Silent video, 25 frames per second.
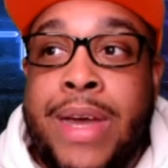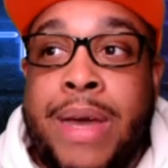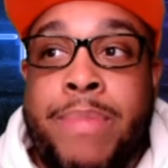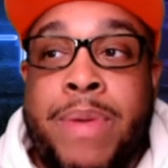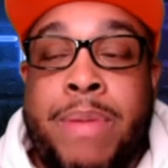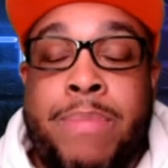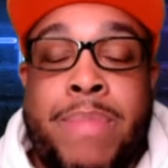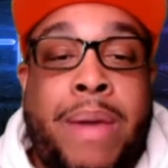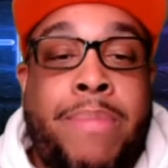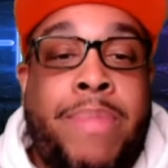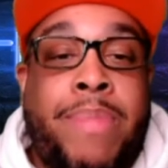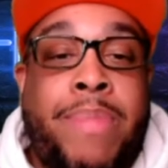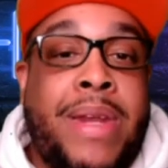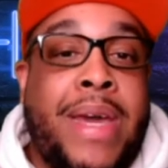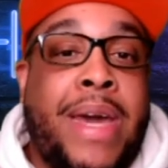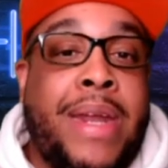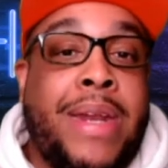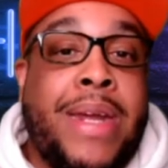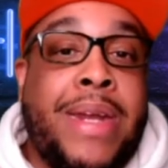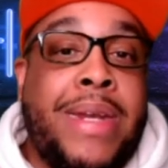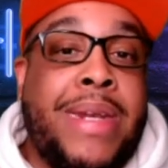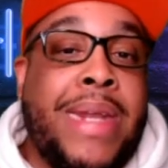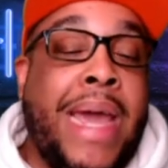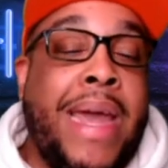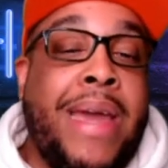I mean, maybe not
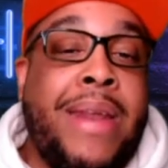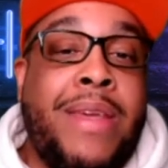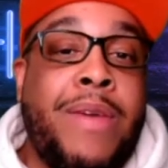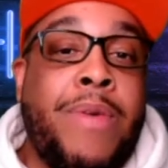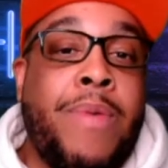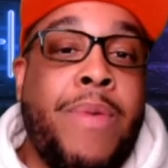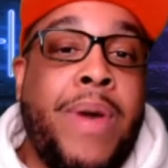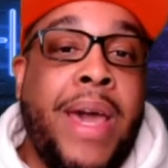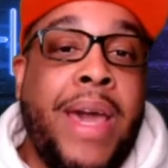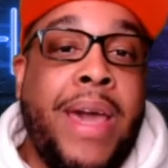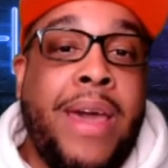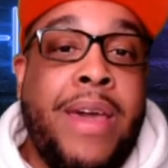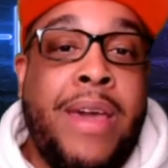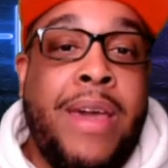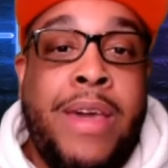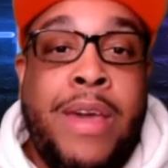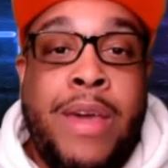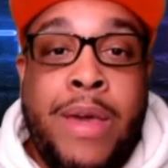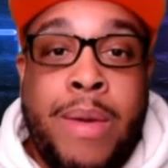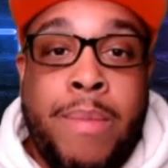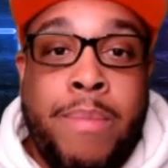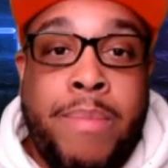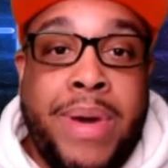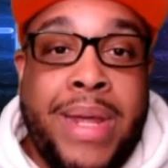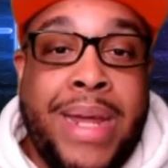in a dating way,
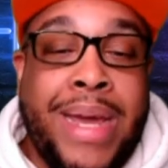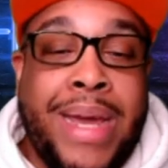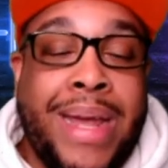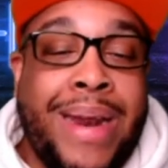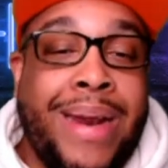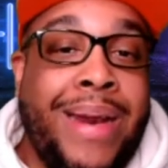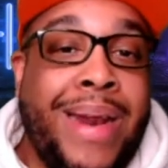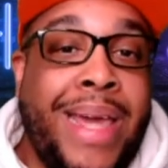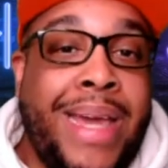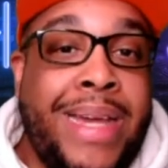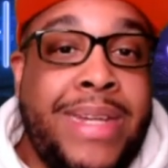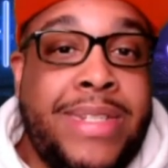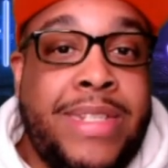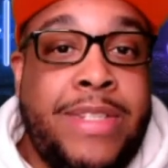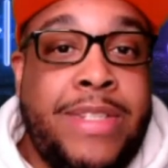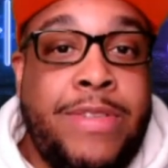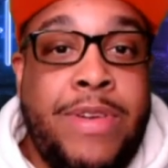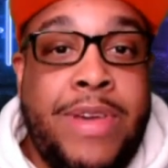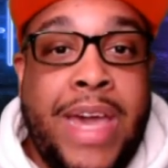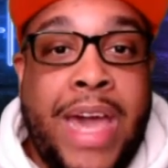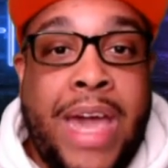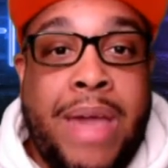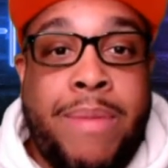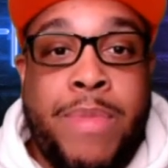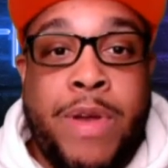but at least you
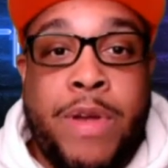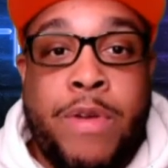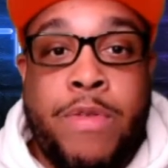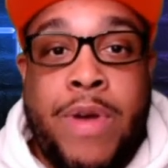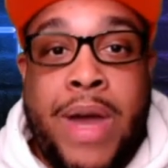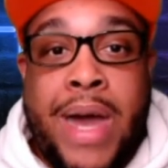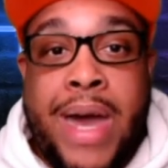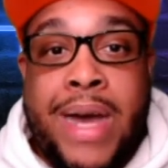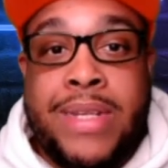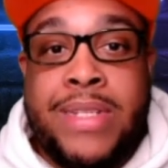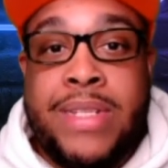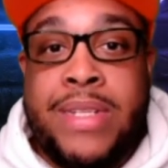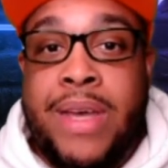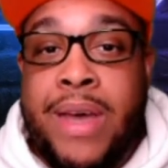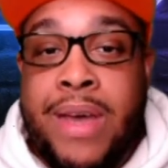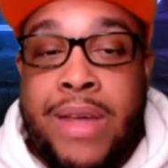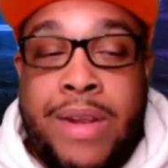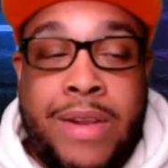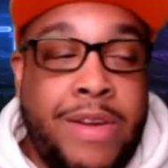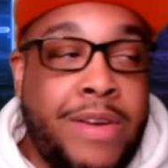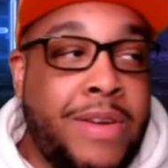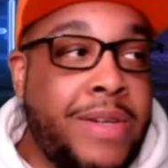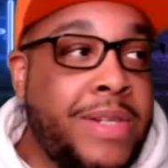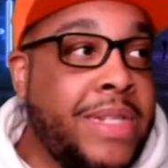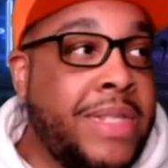came across
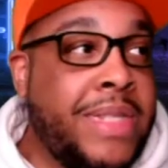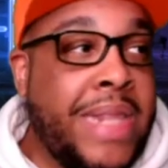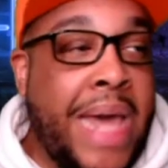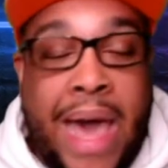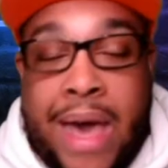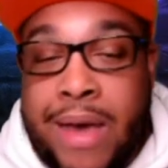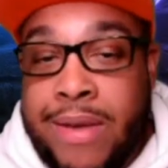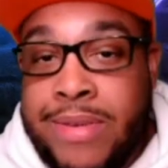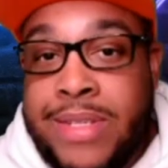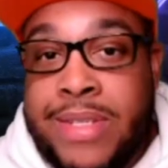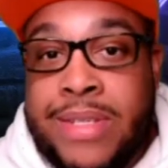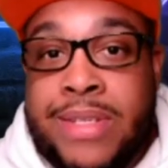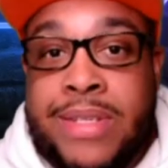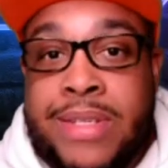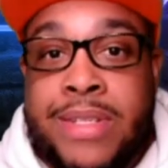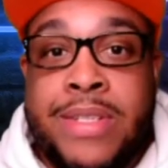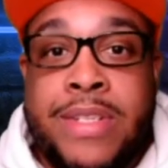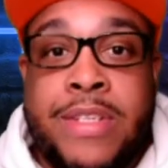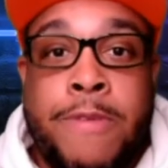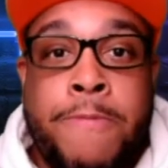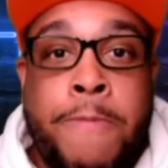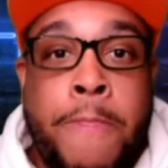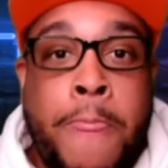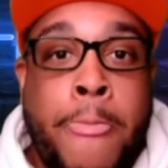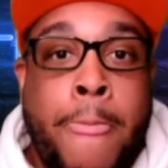hundreds,
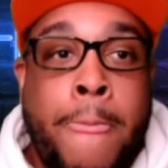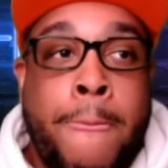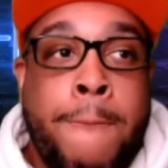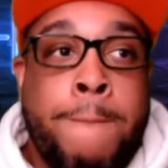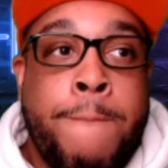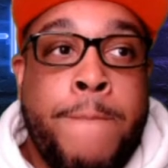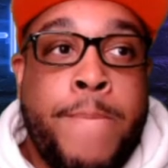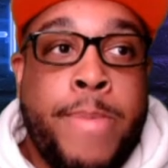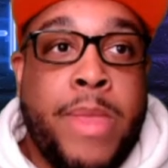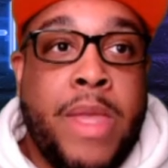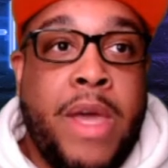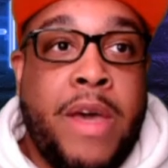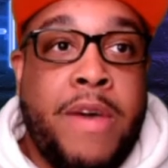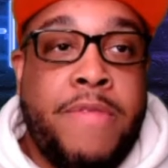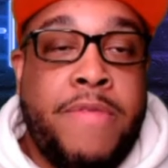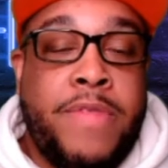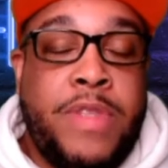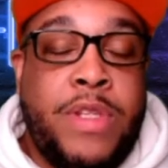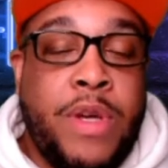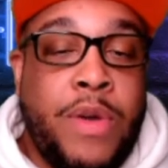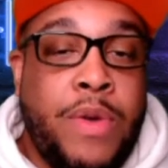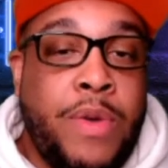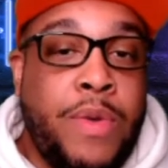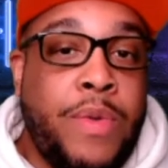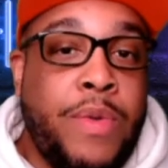thousands
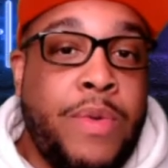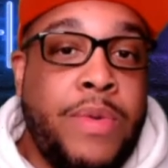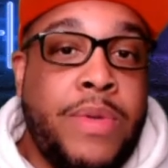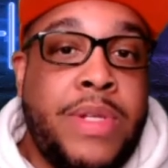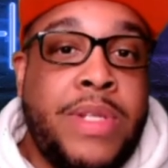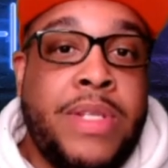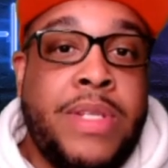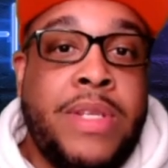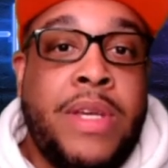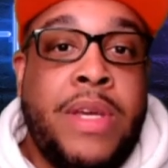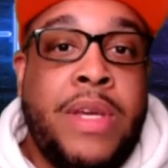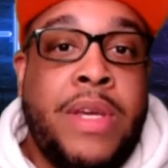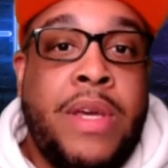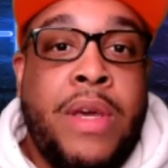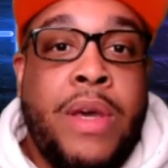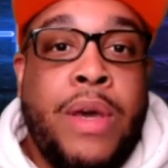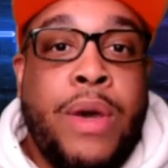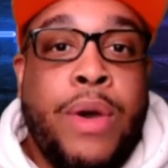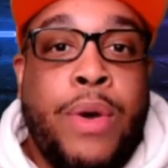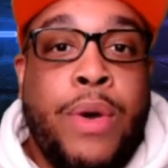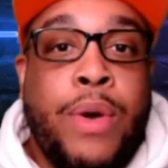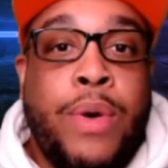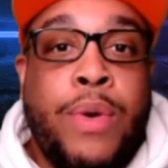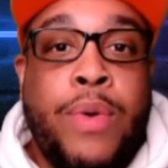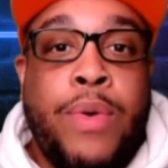of dudes
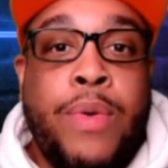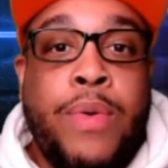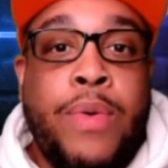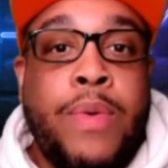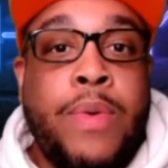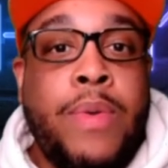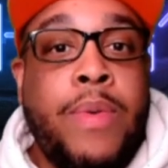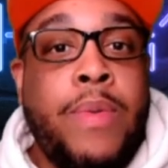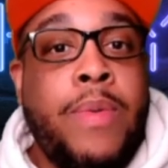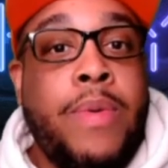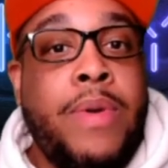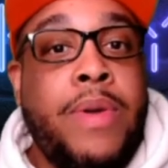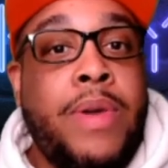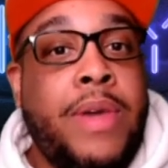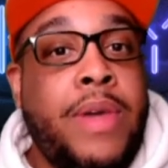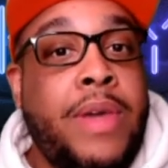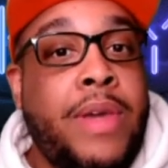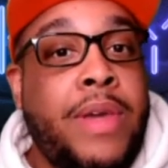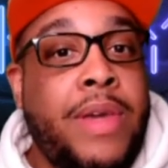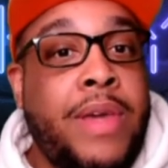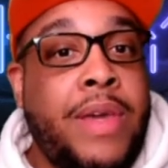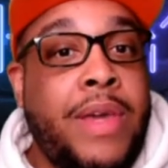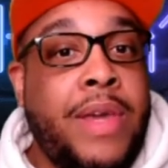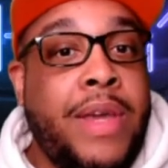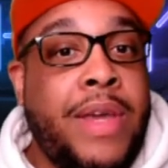who
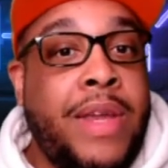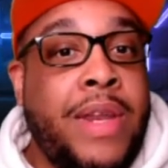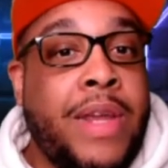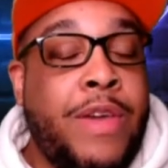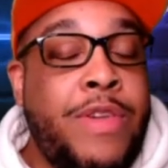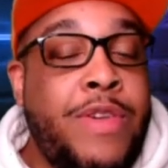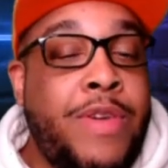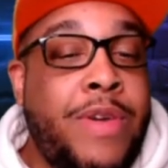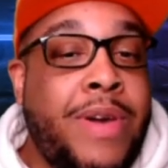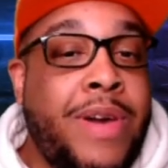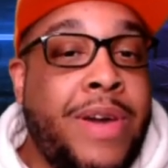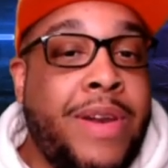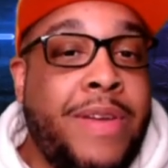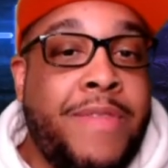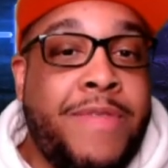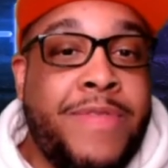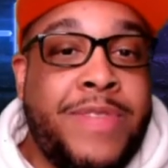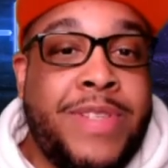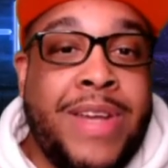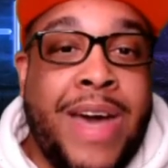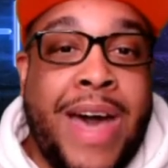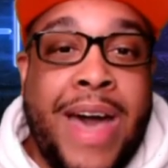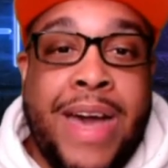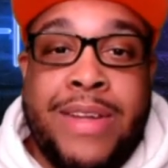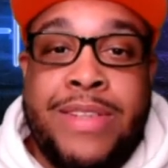you could
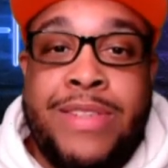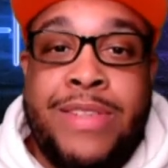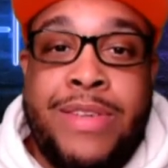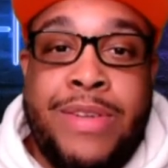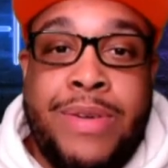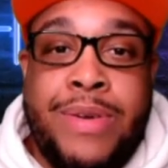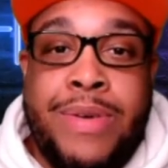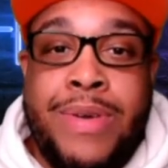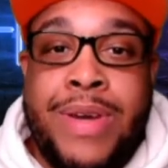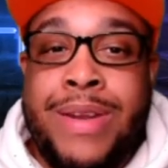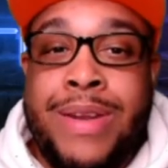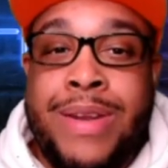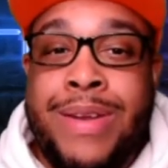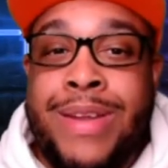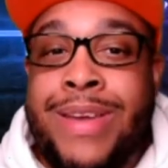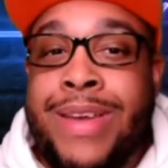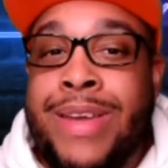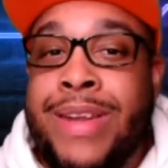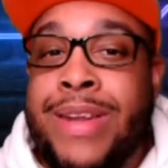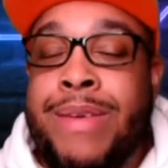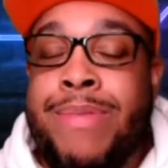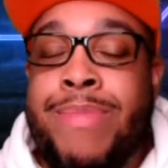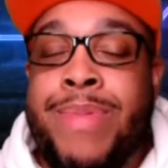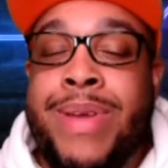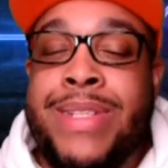have talked to, and you
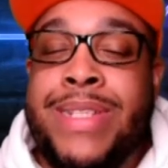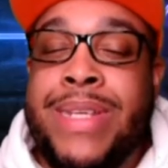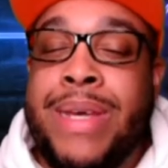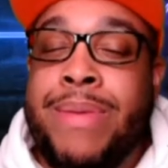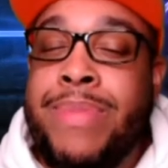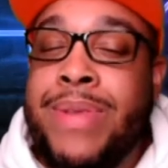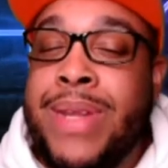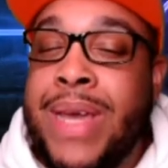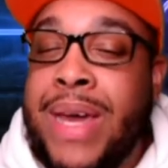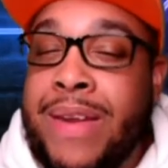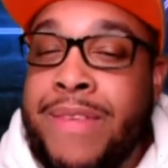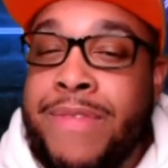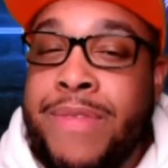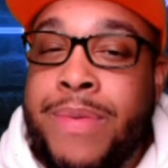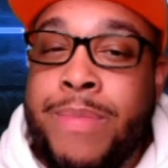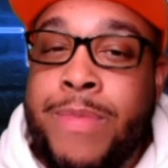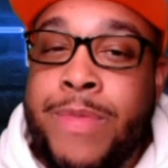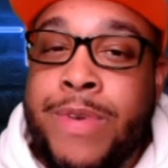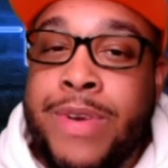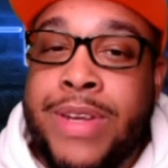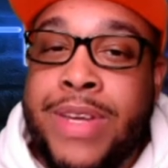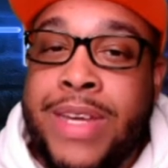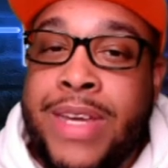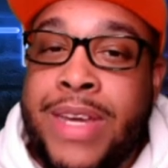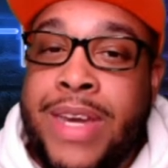mean to tell me none of them
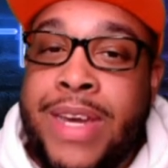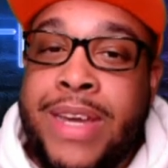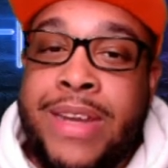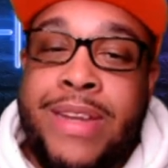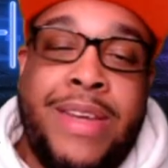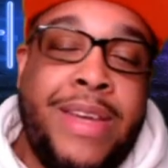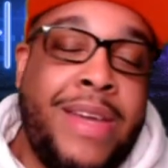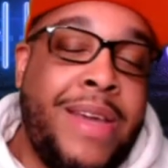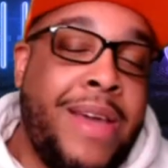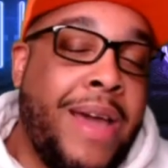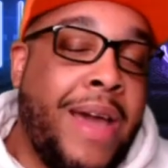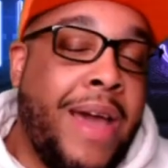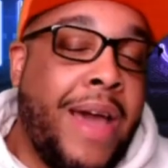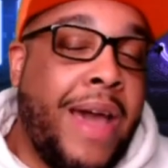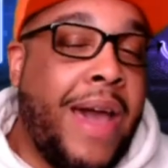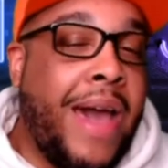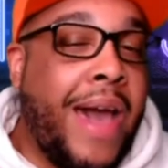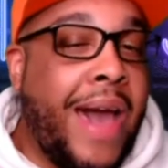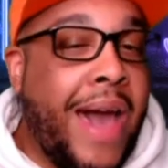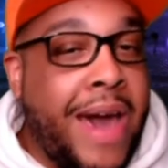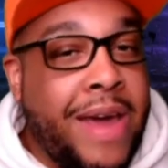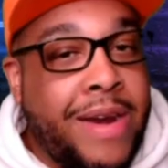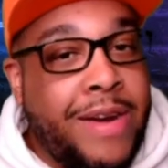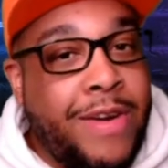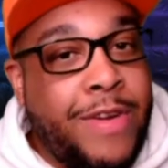were good?
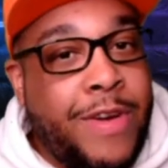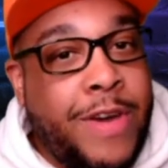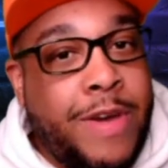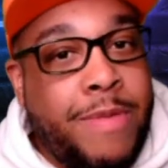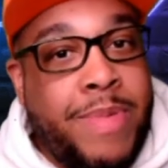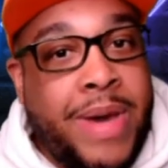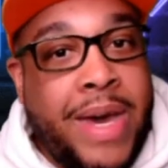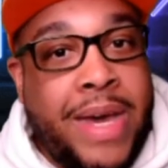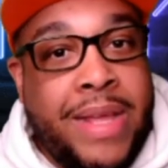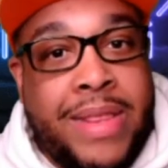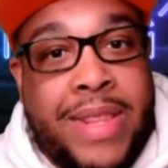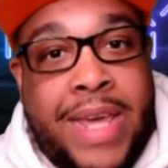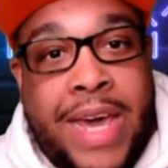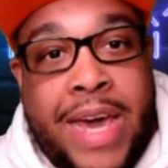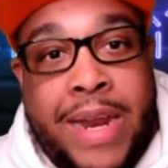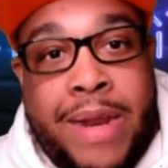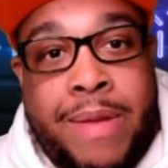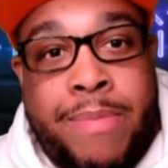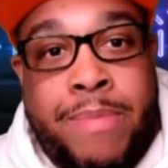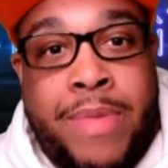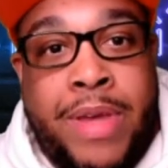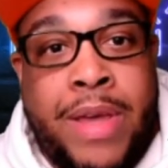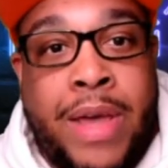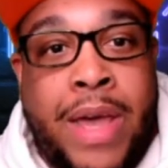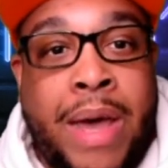I don't know about that.
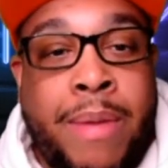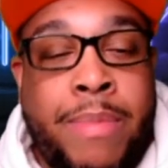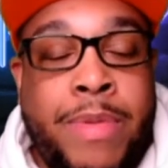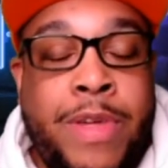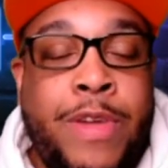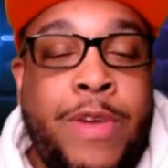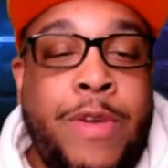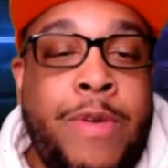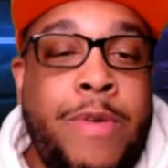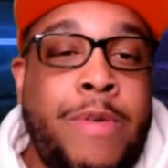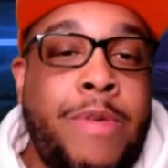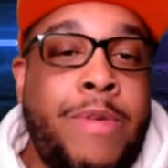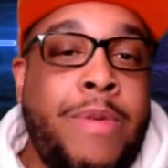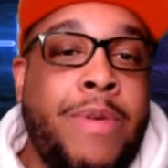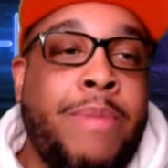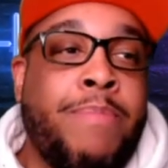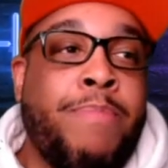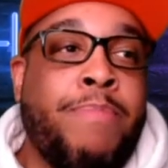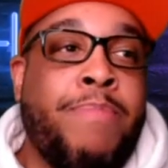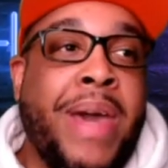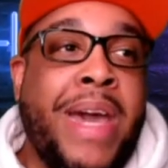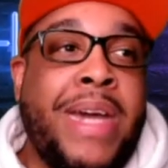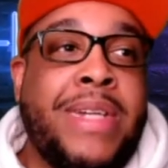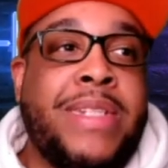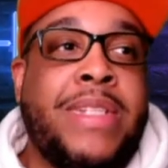I mean, you
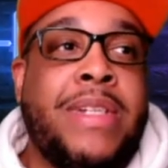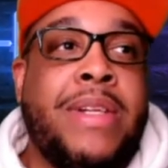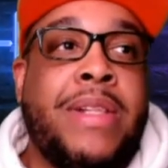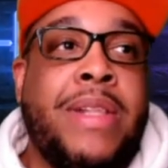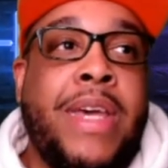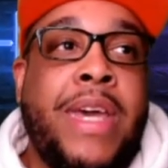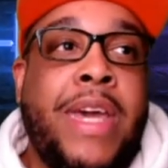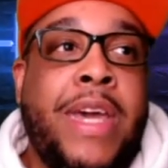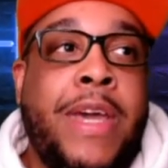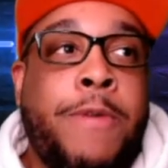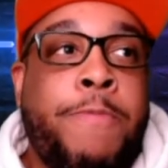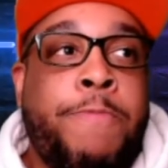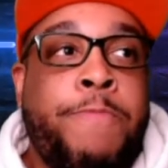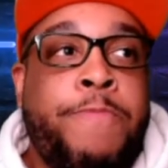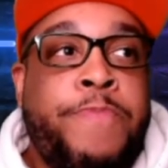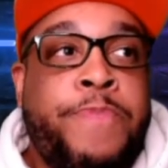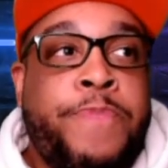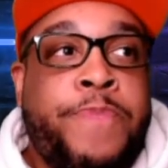basically